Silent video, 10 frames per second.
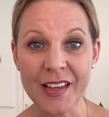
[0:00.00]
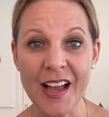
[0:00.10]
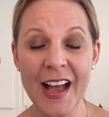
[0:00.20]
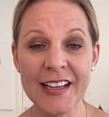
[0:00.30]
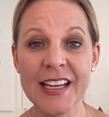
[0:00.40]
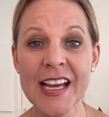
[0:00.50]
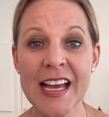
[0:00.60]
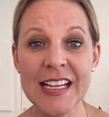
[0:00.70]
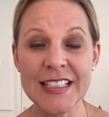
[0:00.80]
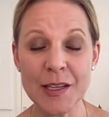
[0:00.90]
And
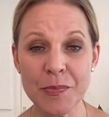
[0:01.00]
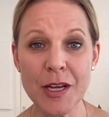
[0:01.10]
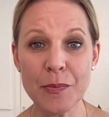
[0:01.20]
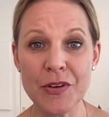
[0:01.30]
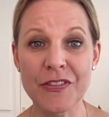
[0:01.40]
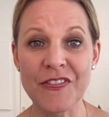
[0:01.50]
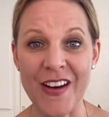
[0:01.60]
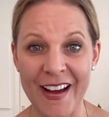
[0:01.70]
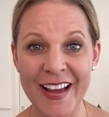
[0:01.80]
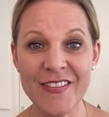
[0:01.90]
tip number
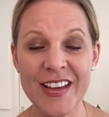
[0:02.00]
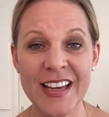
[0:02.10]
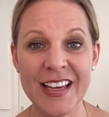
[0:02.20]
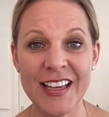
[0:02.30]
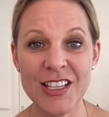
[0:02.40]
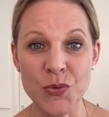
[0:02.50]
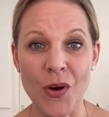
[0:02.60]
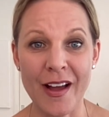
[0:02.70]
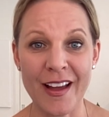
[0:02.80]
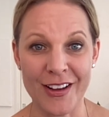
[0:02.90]
5 is
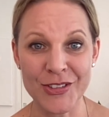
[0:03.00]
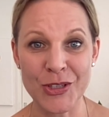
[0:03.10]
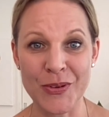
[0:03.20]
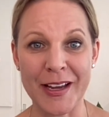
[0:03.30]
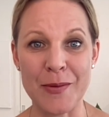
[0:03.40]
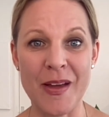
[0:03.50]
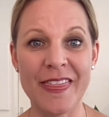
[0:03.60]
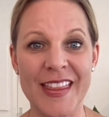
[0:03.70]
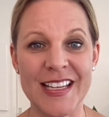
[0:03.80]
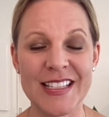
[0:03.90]
why I also recommend
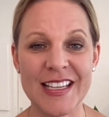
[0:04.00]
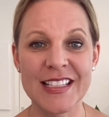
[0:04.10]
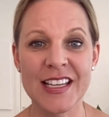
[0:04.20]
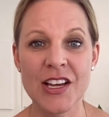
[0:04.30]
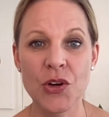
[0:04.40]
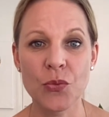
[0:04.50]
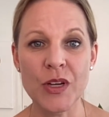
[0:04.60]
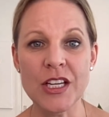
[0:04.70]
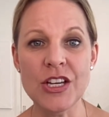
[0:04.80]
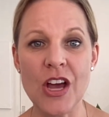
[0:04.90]
this, is we
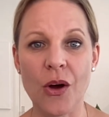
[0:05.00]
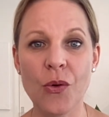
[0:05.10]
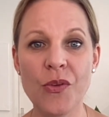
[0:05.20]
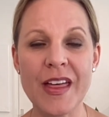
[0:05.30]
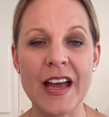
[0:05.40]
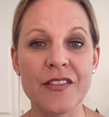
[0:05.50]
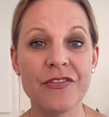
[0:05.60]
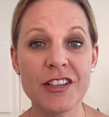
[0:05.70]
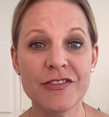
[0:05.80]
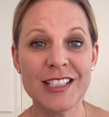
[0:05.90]
know that
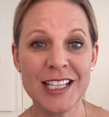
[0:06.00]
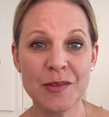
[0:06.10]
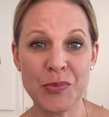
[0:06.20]
15%